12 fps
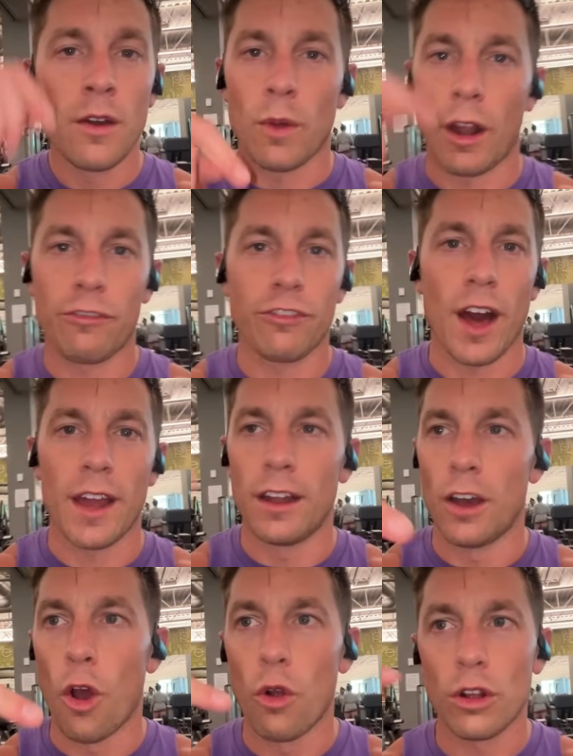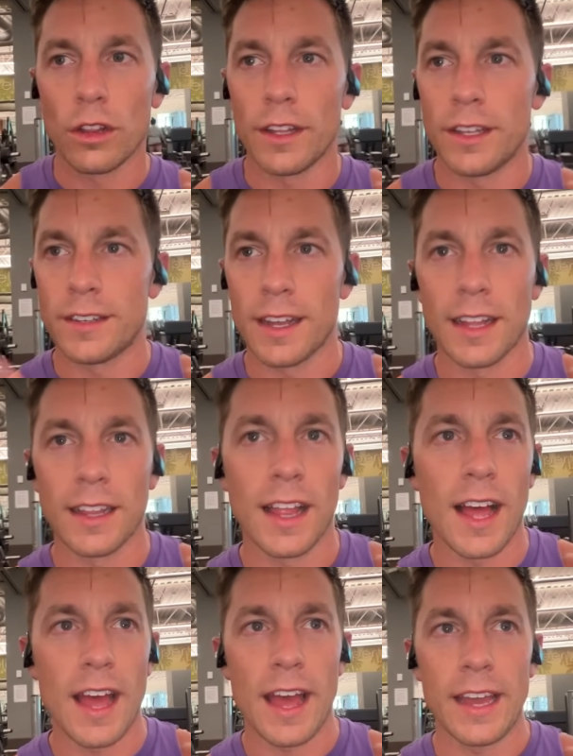when I fly to Oakland,
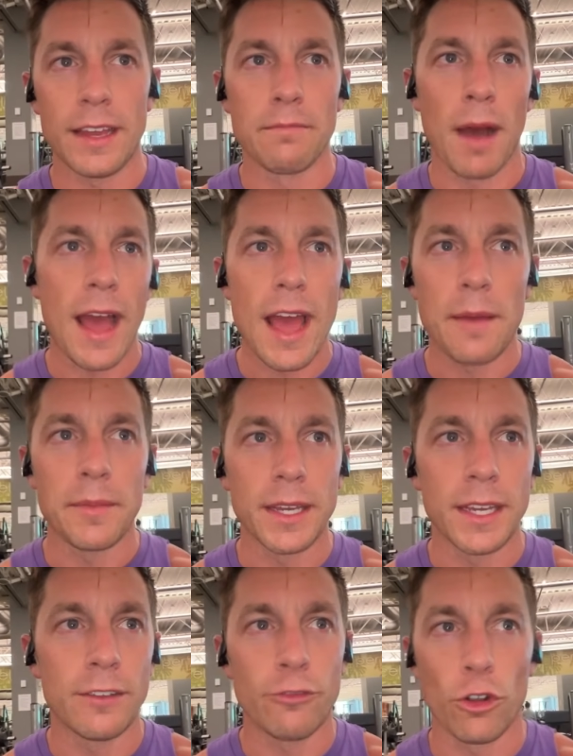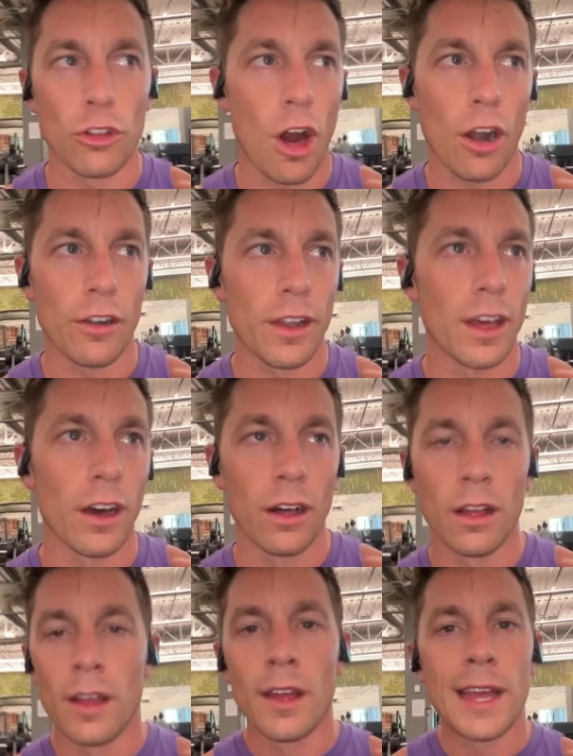LA, Miami, Fort Lauderdale,
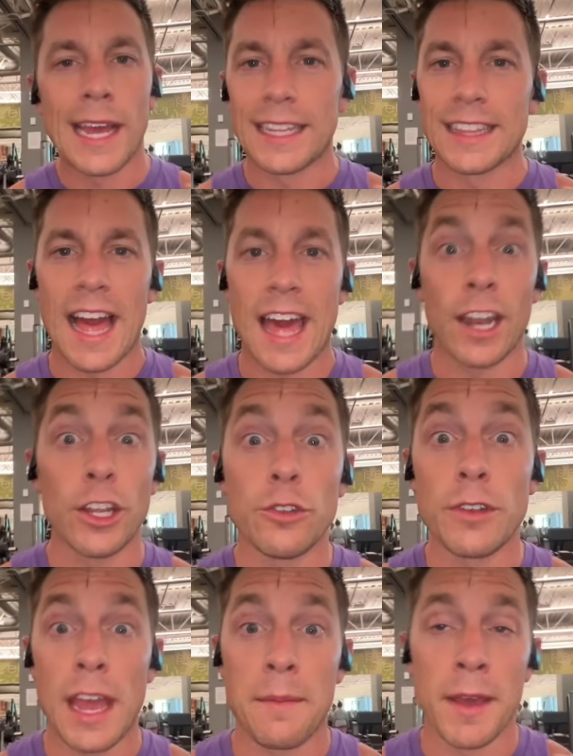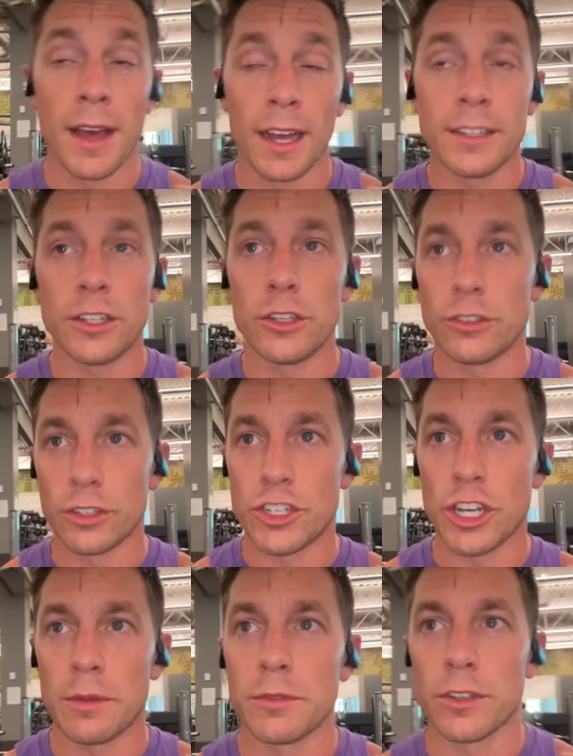Atlanta, you name it, I like to use the
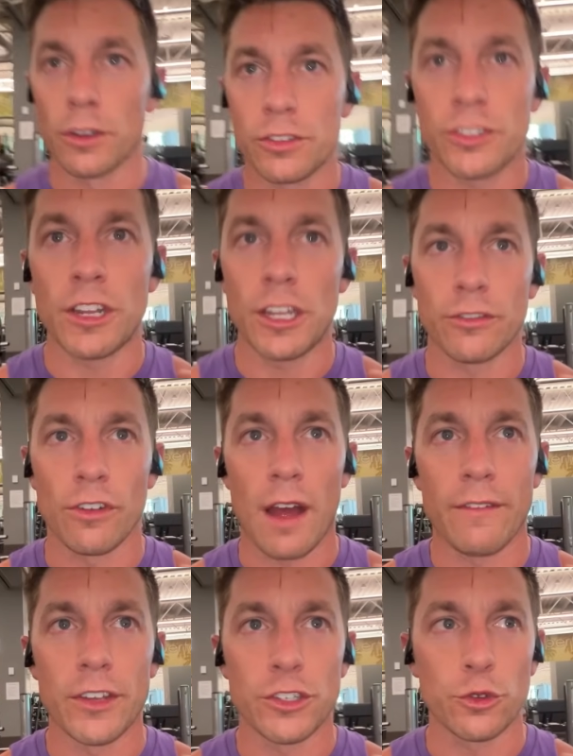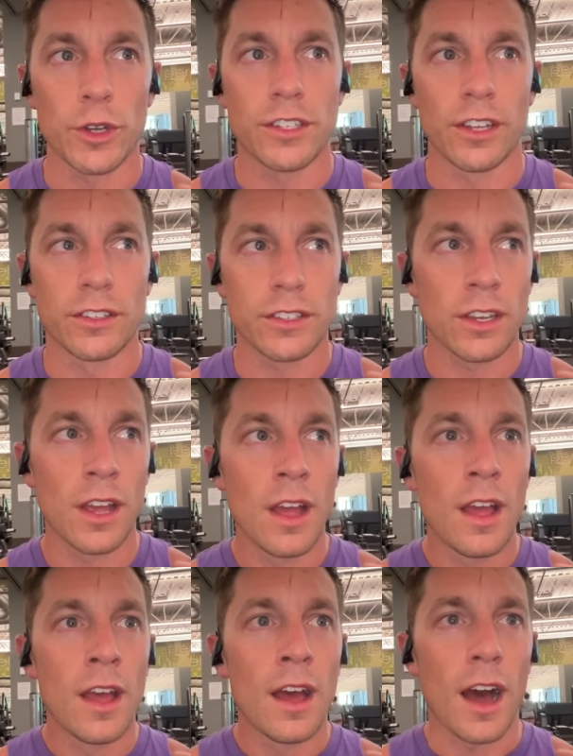gyms in those cities for obvious reasons.
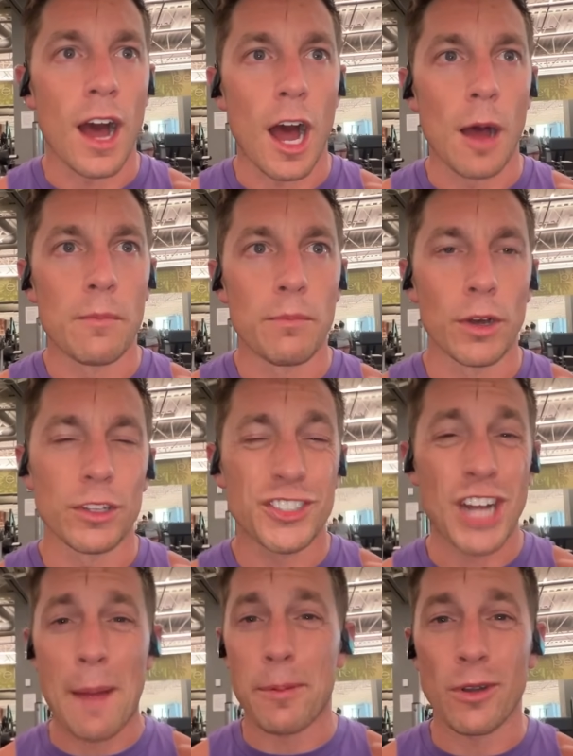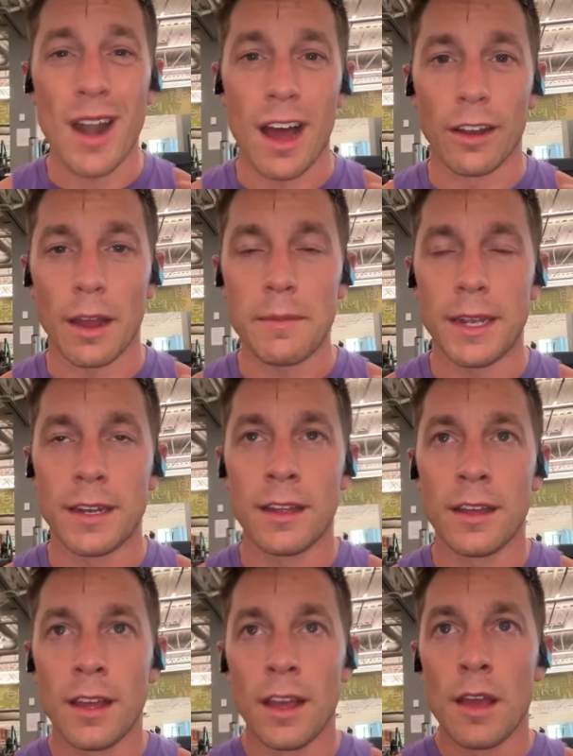But shop around. I mean,
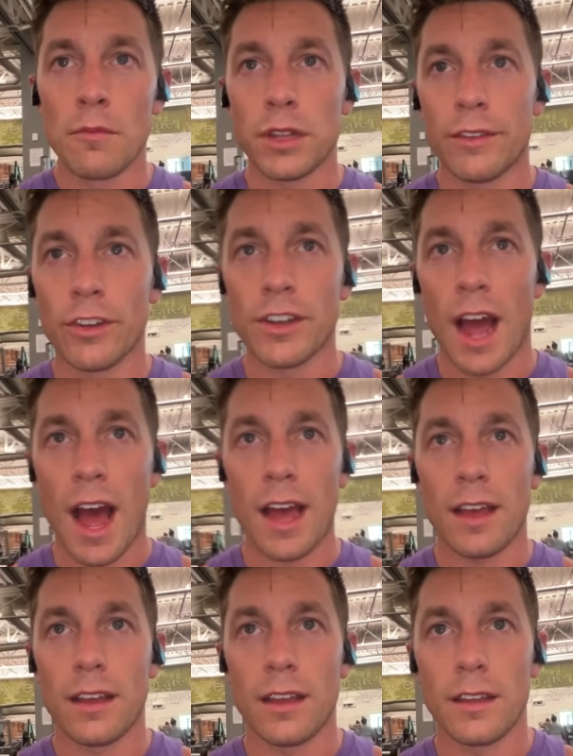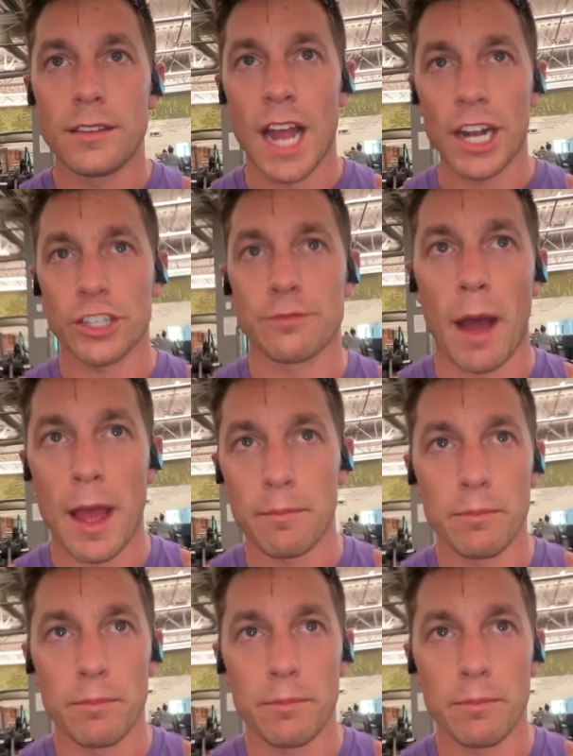believe it or not just my